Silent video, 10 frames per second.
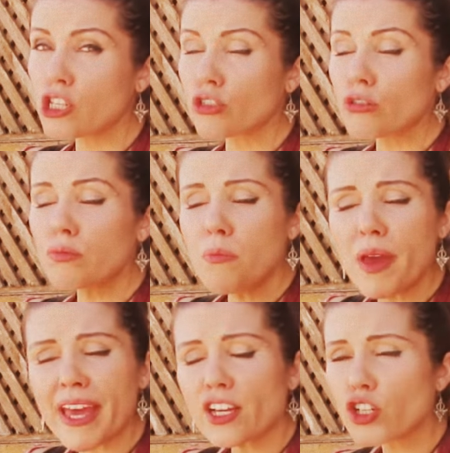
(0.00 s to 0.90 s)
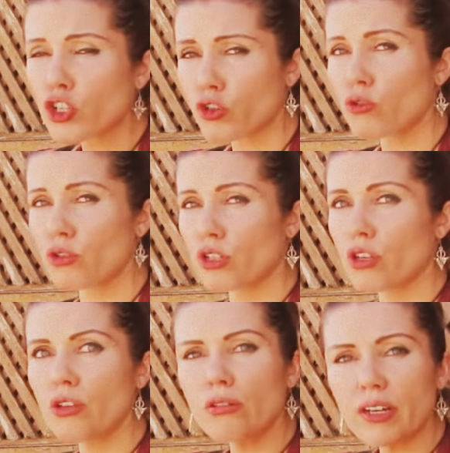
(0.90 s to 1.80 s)
So make sure
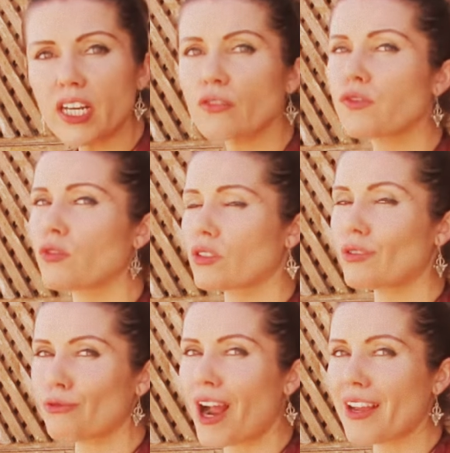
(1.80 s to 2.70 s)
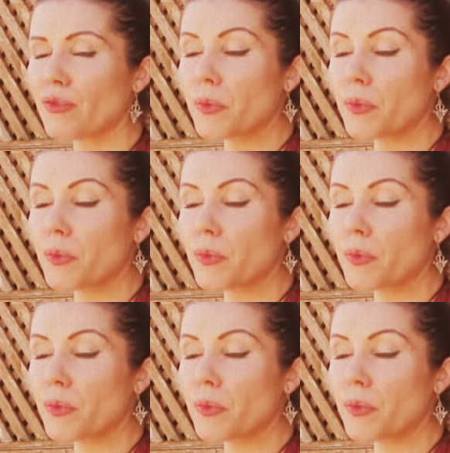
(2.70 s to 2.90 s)
you're in for the ride,